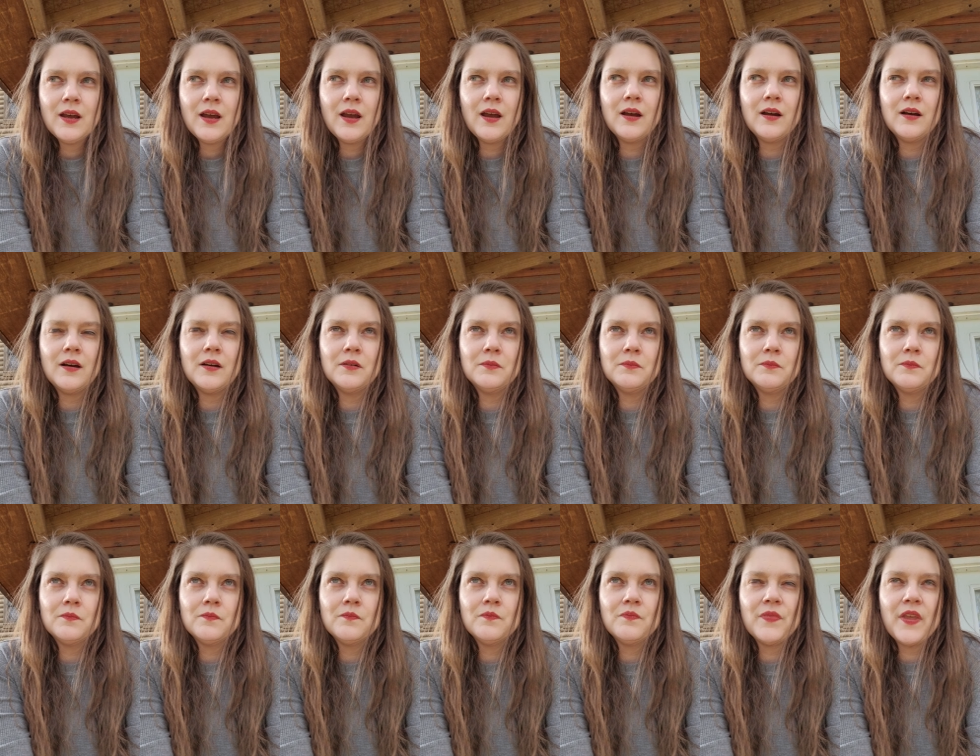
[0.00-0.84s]

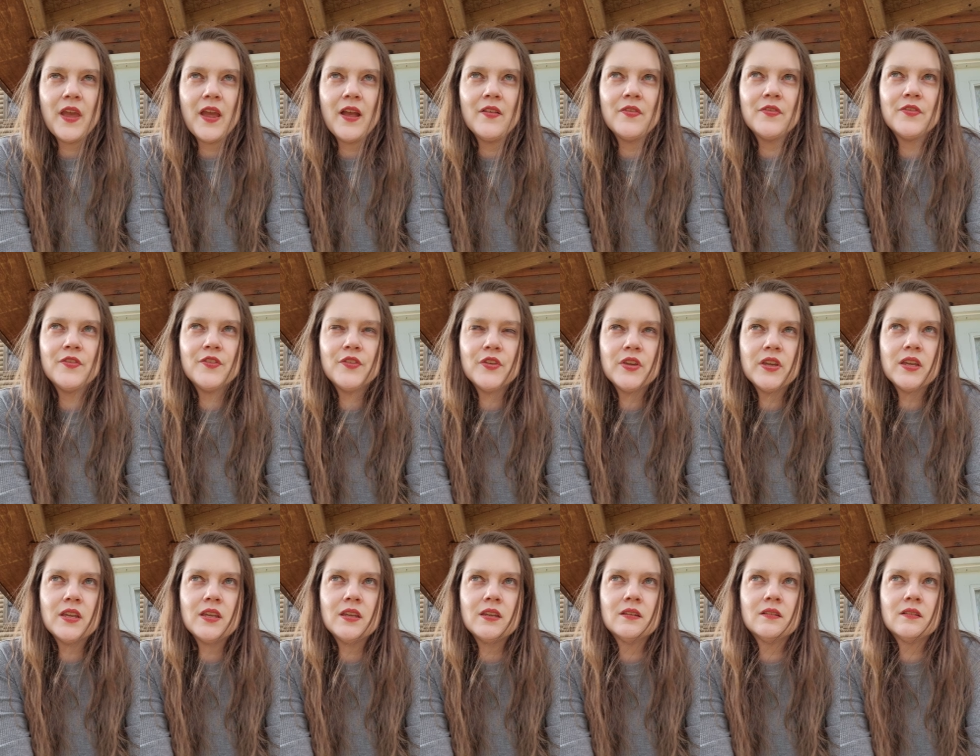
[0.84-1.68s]
Um, and
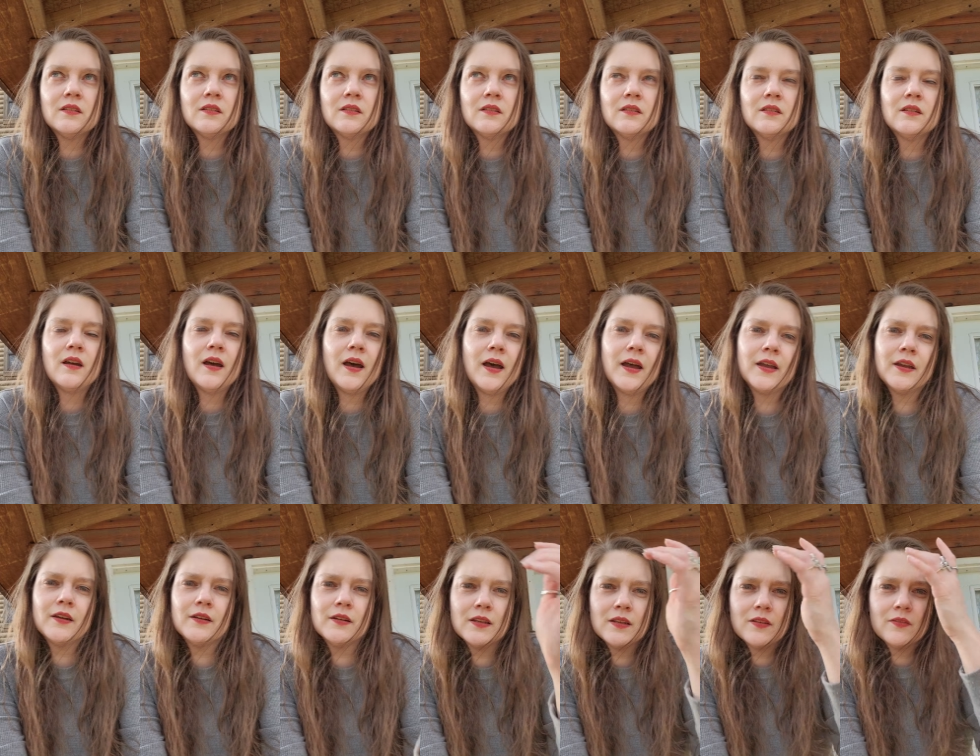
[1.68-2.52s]
the
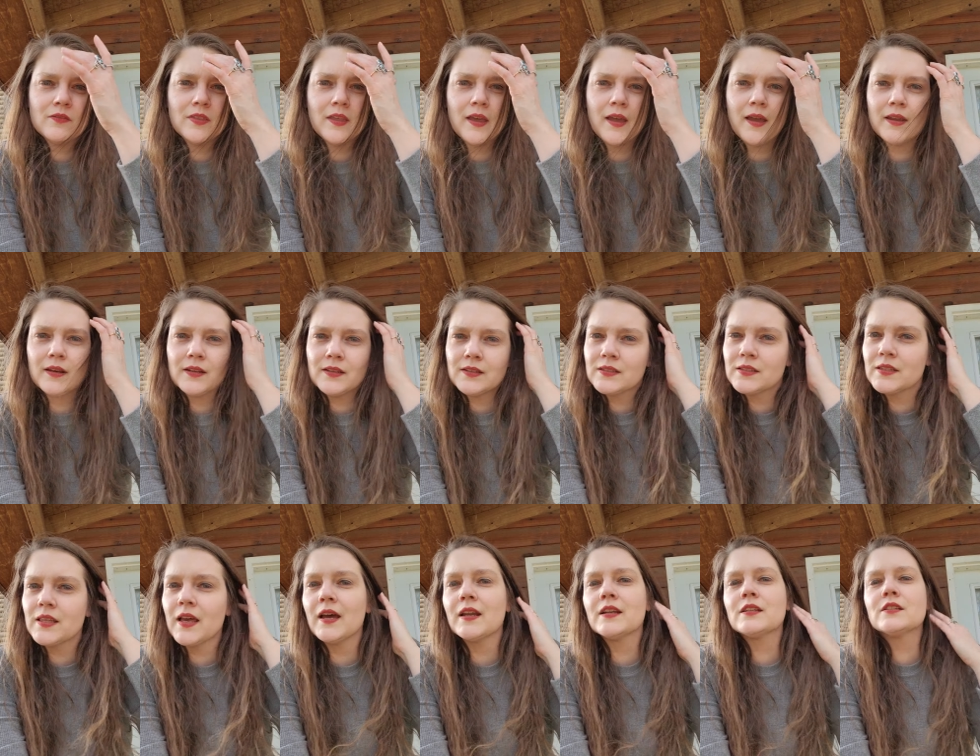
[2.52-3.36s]
irony of that
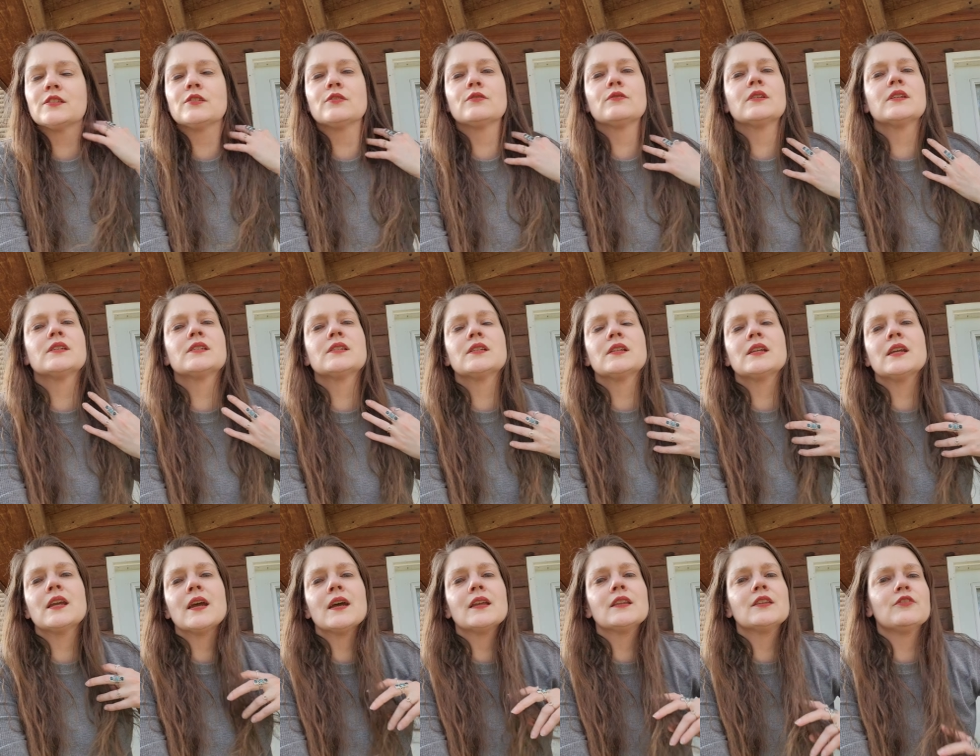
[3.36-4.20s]
is that is the reason
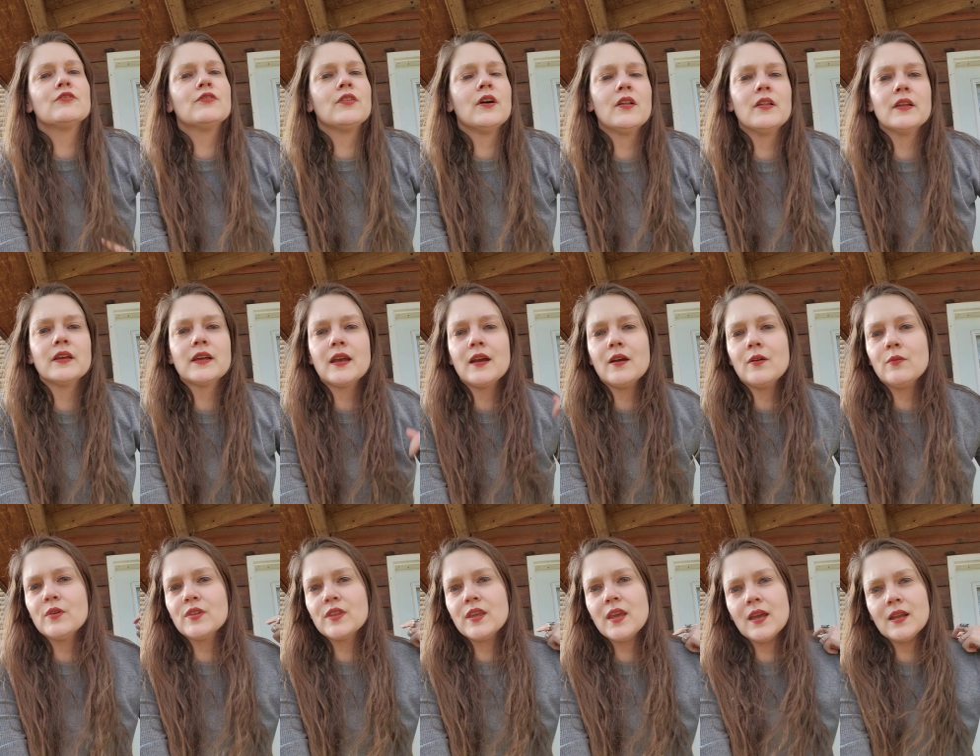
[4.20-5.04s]
he had the falling
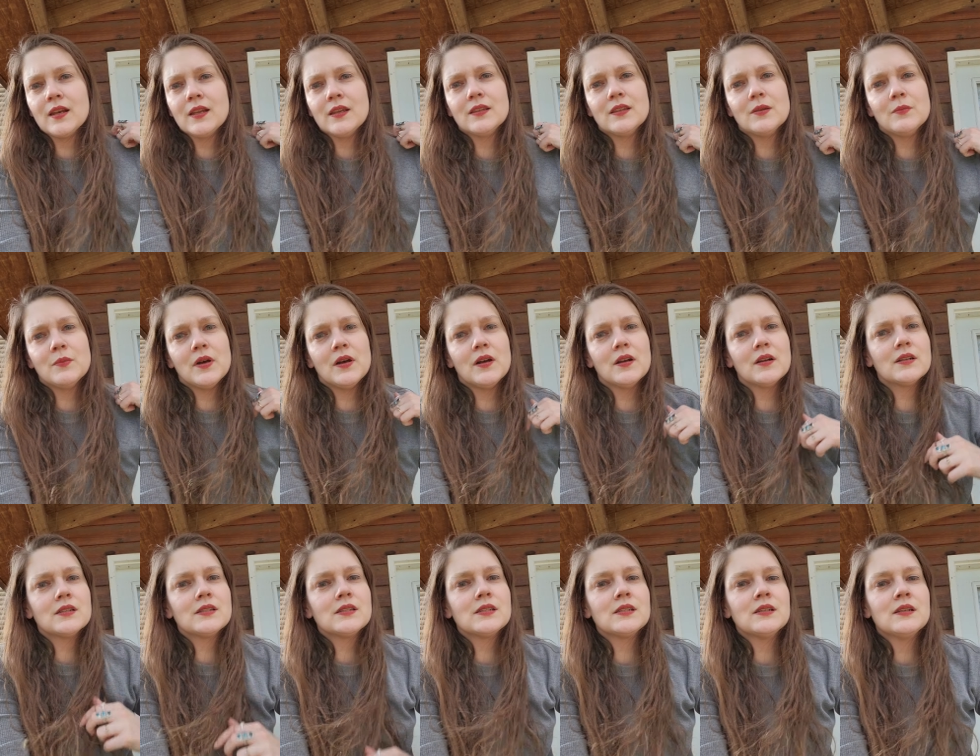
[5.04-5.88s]
out with Kenny and the
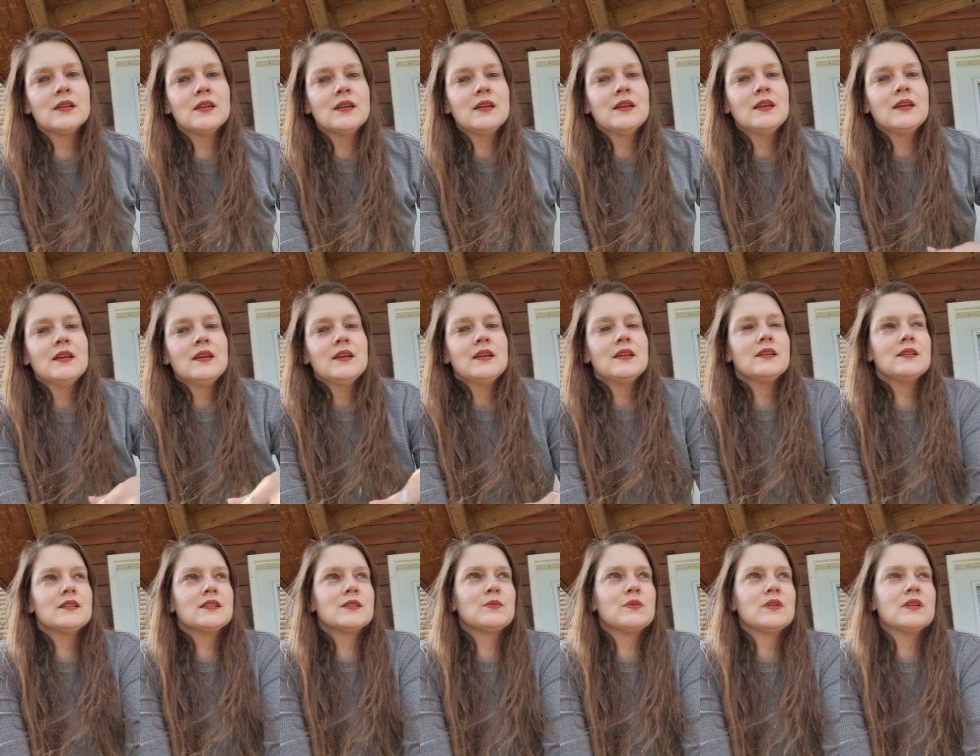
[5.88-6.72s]
Bucks,
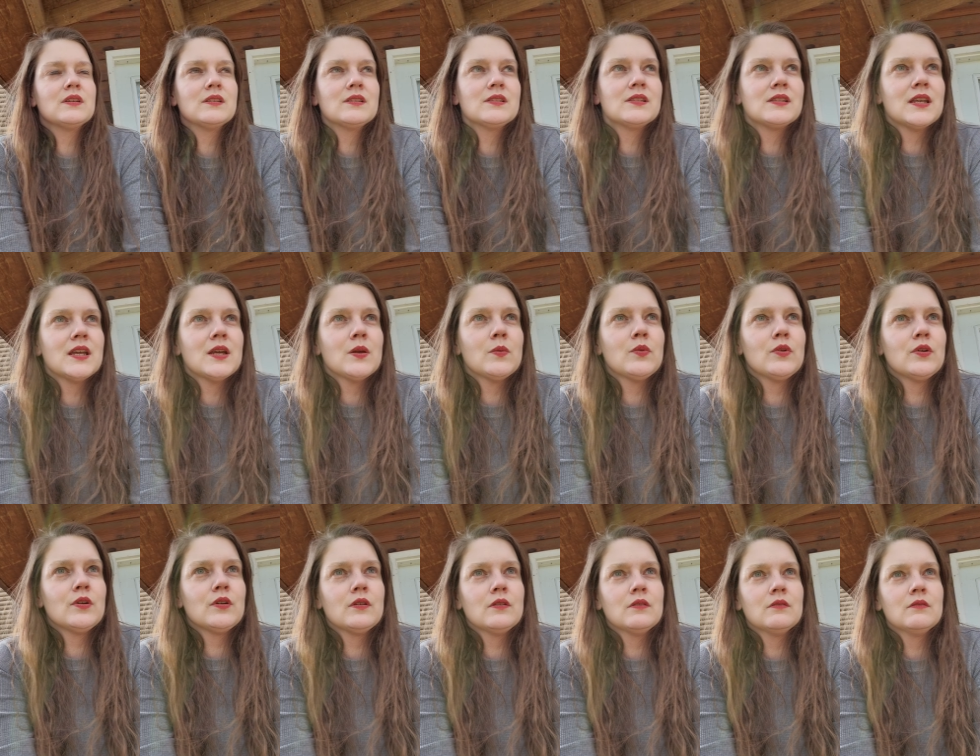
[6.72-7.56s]
is because they
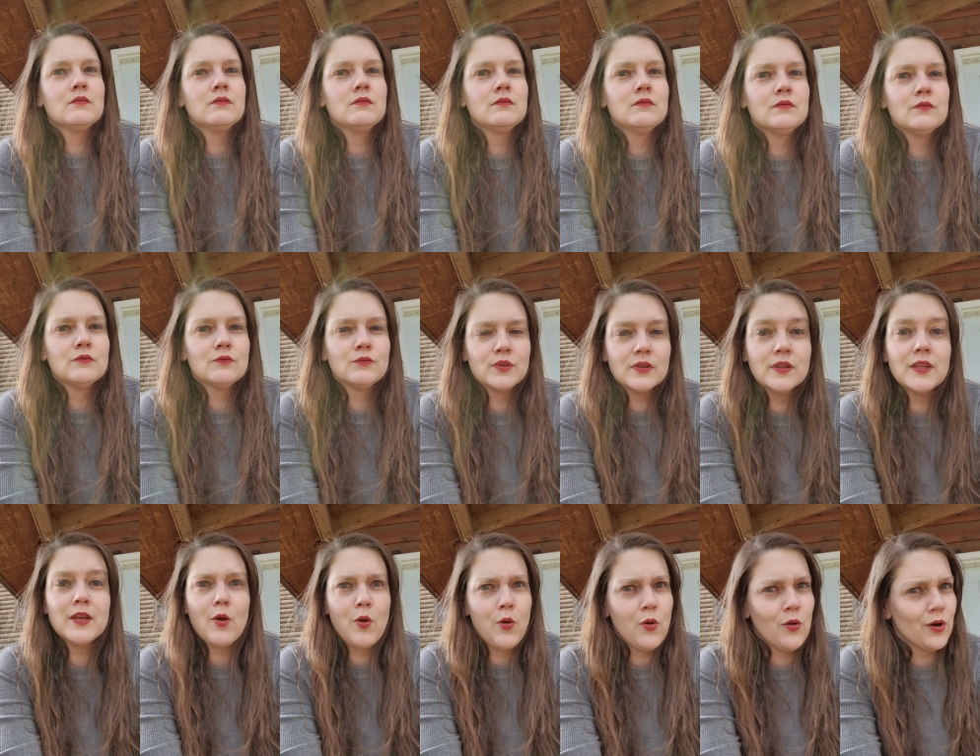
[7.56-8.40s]
were
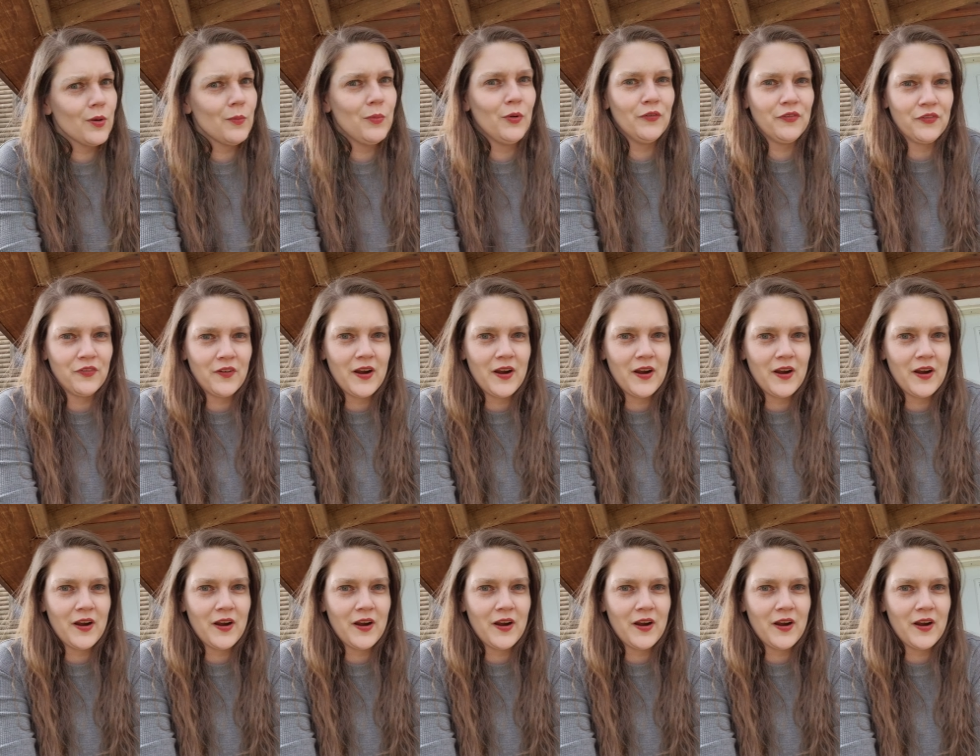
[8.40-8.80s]
really horrible